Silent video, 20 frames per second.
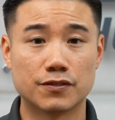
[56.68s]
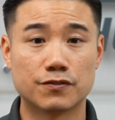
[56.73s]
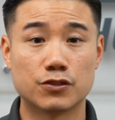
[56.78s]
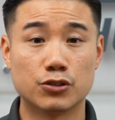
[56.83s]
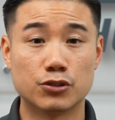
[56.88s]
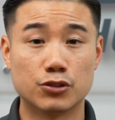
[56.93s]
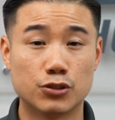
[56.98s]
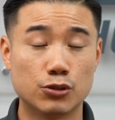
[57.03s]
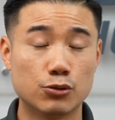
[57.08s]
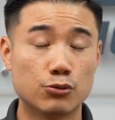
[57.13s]
if
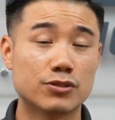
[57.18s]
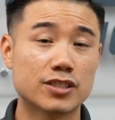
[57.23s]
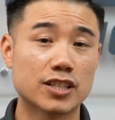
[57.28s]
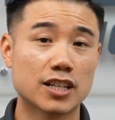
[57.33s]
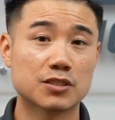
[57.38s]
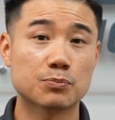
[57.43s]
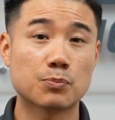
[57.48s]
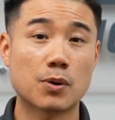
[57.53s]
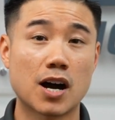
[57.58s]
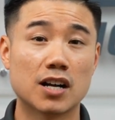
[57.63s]
you do
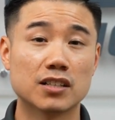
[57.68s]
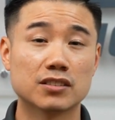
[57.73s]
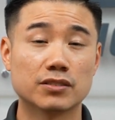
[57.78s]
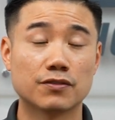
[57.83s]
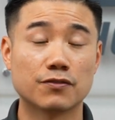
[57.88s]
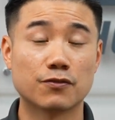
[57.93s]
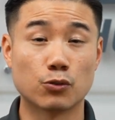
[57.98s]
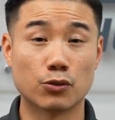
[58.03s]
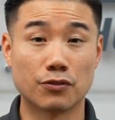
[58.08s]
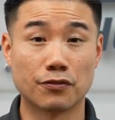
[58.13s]
test
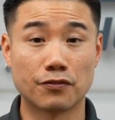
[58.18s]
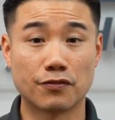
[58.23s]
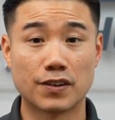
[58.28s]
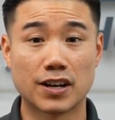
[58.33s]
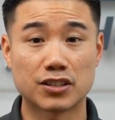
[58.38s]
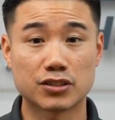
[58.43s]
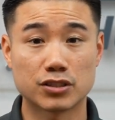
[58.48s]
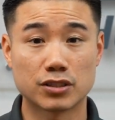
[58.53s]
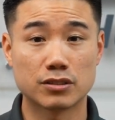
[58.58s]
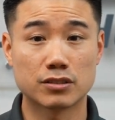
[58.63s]
positive for
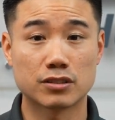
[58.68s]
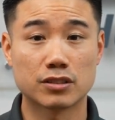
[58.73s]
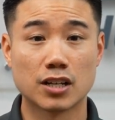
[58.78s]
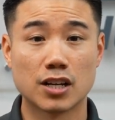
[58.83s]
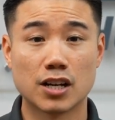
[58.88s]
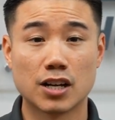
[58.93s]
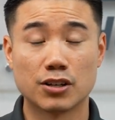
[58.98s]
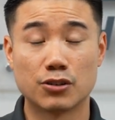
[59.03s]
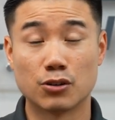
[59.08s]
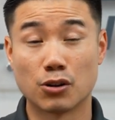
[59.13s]
infections,
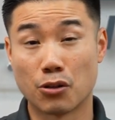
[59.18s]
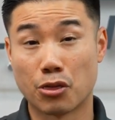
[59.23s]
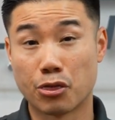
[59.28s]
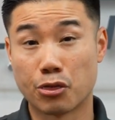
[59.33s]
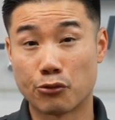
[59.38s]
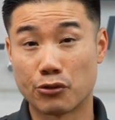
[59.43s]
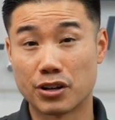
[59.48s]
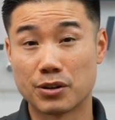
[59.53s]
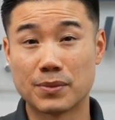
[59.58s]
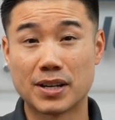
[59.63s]
there are
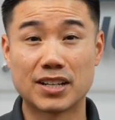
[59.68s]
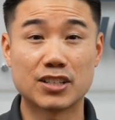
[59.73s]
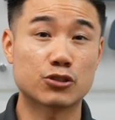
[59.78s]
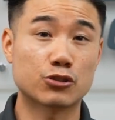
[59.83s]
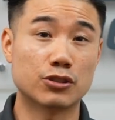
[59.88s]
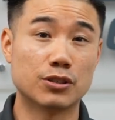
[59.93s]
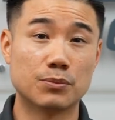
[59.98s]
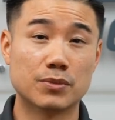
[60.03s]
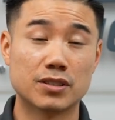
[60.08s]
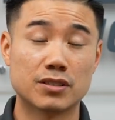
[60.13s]
3 main
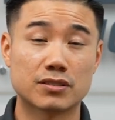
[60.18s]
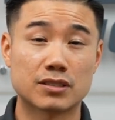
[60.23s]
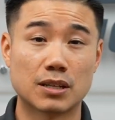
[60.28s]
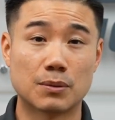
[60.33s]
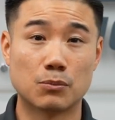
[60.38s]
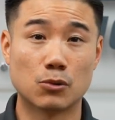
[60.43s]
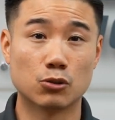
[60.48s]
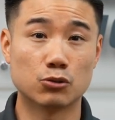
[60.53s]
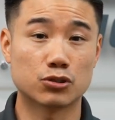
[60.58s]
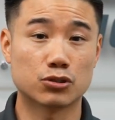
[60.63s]
treatments
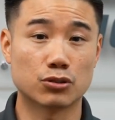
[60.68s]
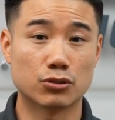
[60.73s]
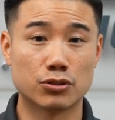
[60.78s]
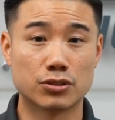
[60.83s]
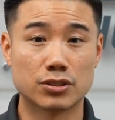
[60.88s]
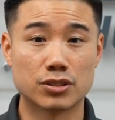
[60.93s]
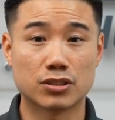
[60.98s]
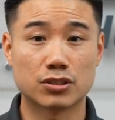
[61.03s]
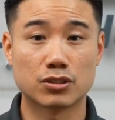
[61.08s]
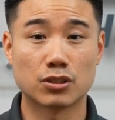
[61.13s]
that most
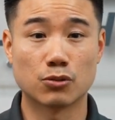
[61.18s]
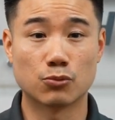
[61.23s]
surgeons